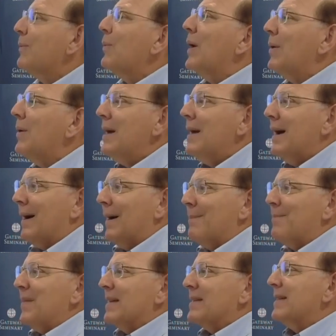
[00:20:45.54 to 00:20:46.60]
well, um,
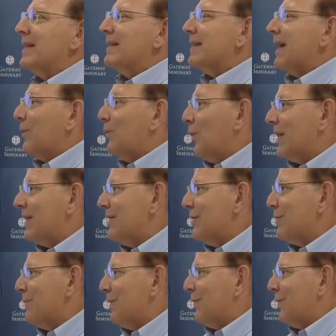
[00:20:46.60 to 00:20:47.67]
like it's, it's like one
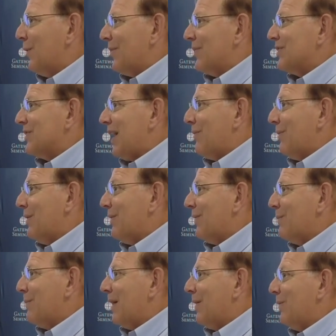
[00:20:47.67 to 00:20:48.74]
year before the
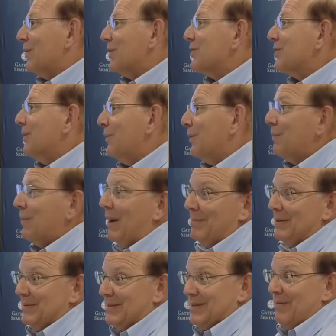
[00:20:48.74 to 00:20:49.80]
Syro-Ephraimite War, okay. so we're
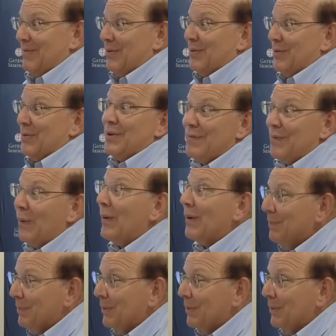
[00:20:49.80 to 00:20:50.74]
probably at 734,